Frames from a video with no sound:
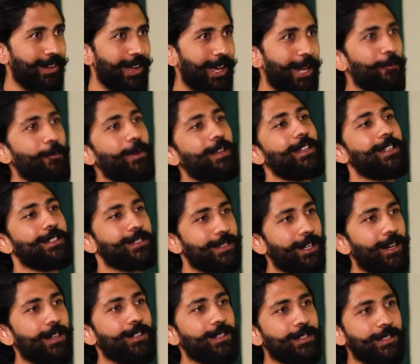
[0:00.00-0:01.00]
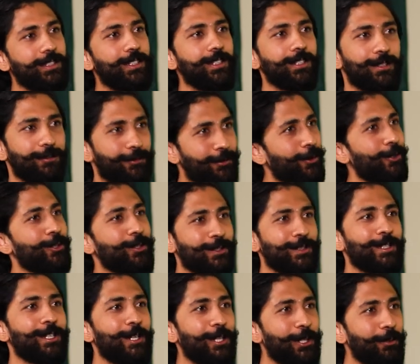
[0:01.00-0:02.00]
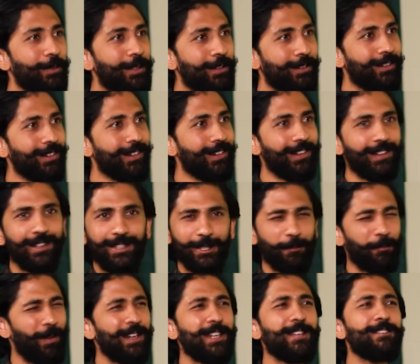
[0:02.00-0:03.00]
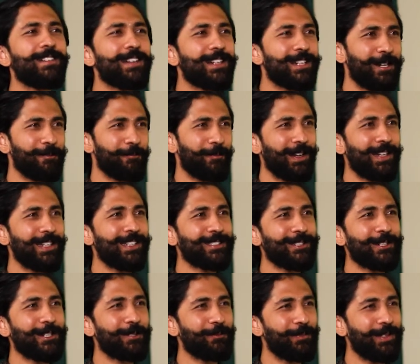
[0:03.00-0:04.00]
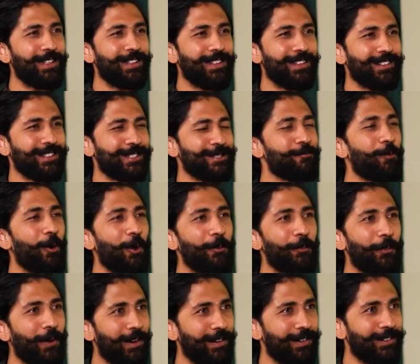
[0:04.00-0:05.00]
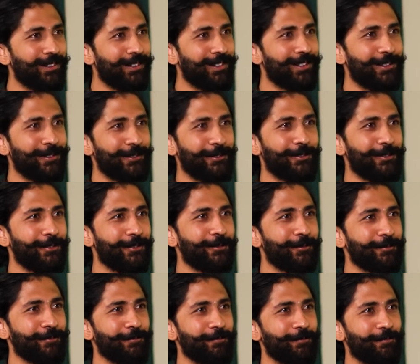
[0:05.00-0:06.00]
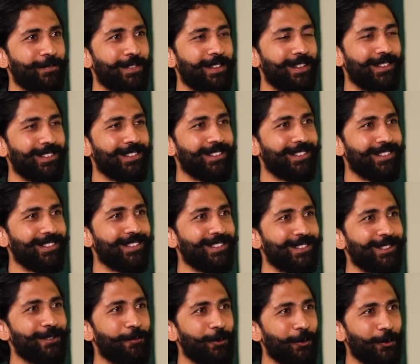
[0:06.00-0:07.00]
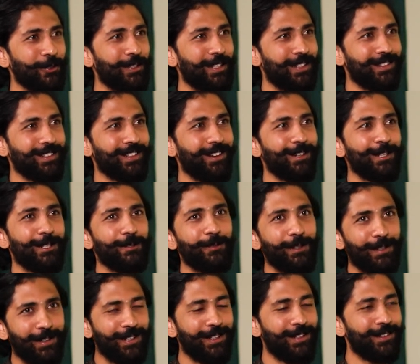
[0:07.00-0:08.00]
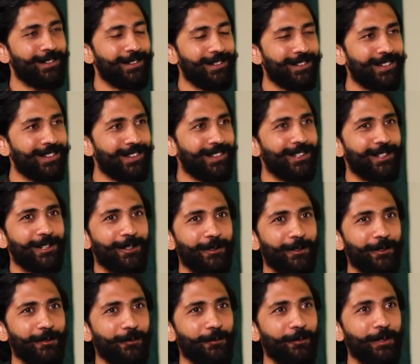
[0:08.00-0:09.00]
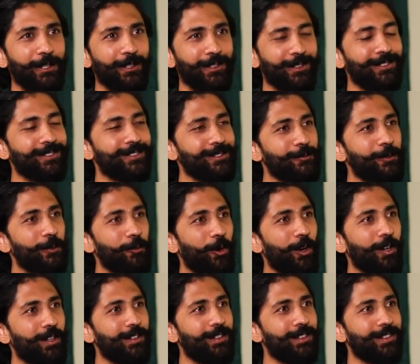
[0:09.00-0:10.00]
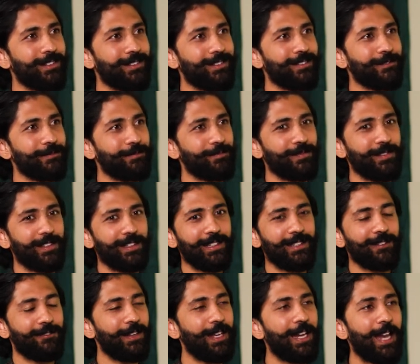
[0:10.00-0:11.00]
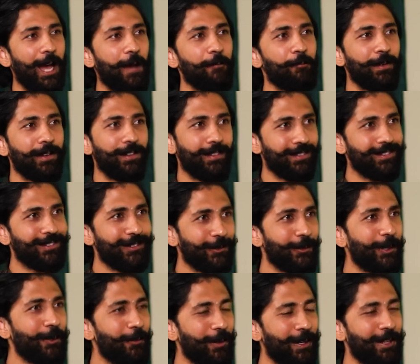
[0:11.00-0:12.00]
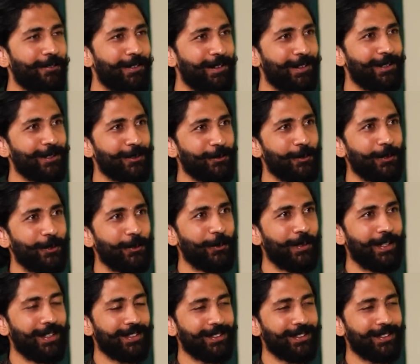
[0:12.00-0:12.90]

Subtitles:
And when they start to see it, of course, they're going to be, the money will come. Money is going to be a small part of the process. Ultimately, we want to feel happy doing whatever it is we're doing.